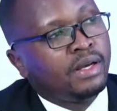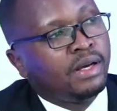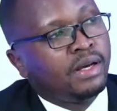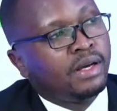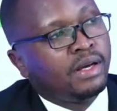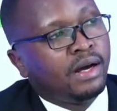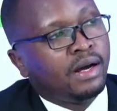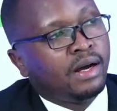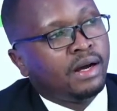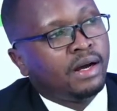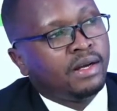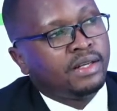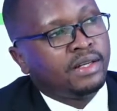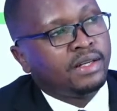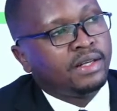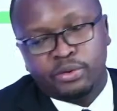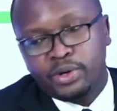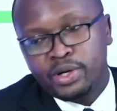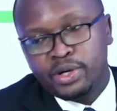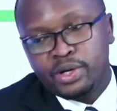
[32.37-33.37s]
It's
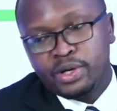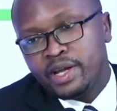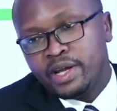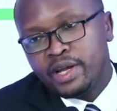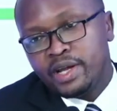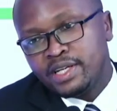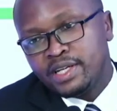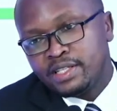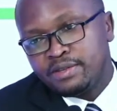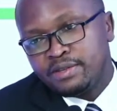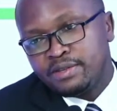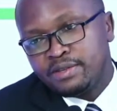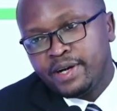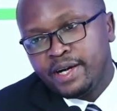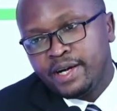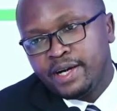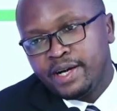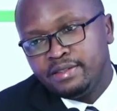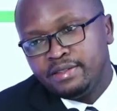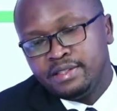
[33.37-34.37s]
a way to
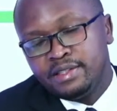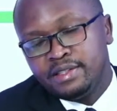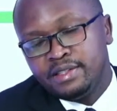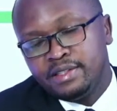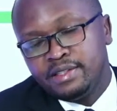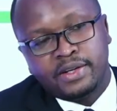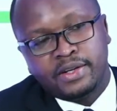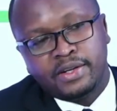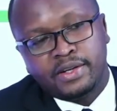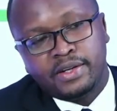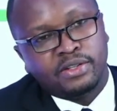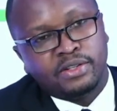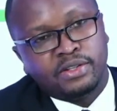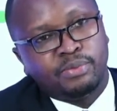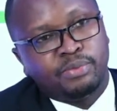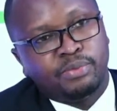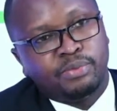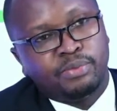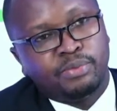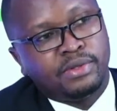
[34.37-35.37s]
diversify. In other words, don't
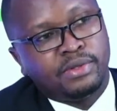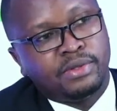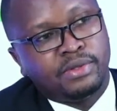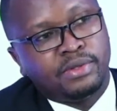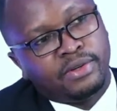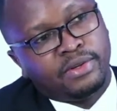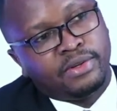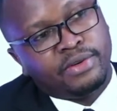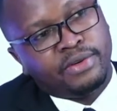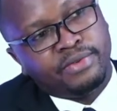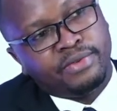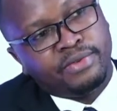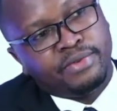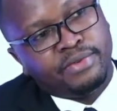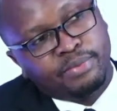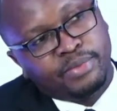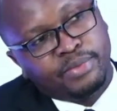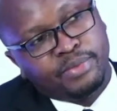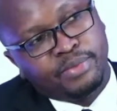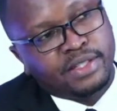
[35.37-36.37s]
put all your
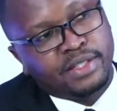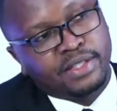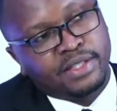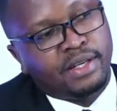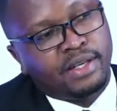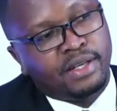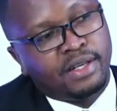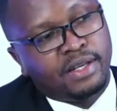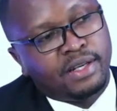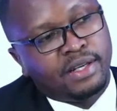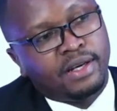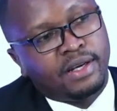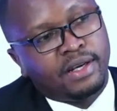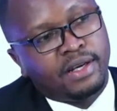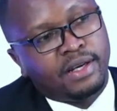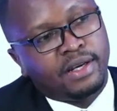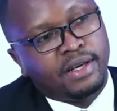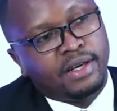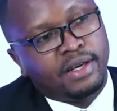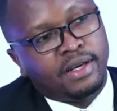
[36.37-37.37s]
investments in
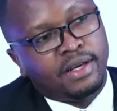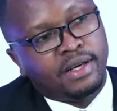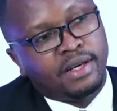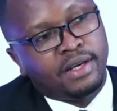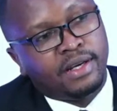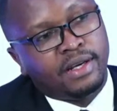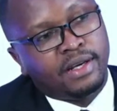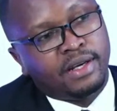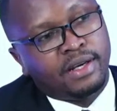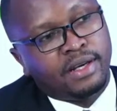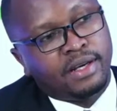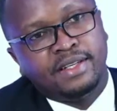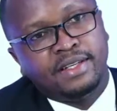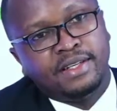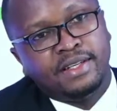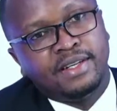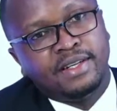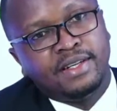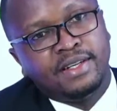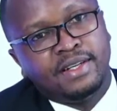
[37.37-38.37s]
one basket.
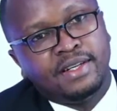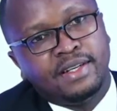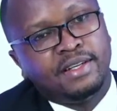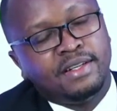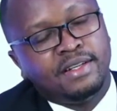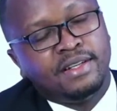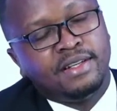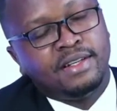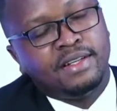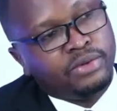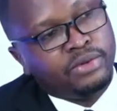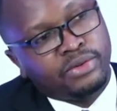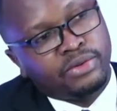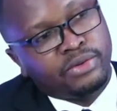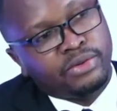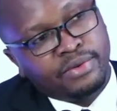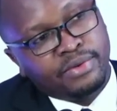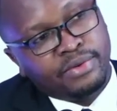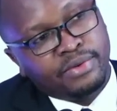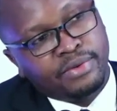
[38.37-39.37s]
It's good to
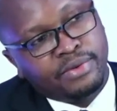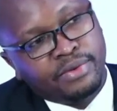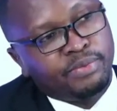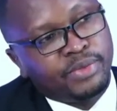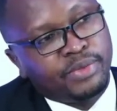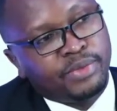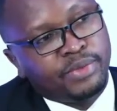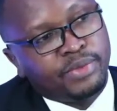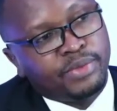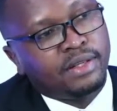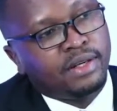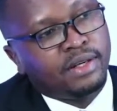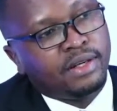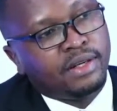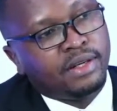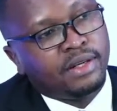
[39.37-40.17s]
have investments in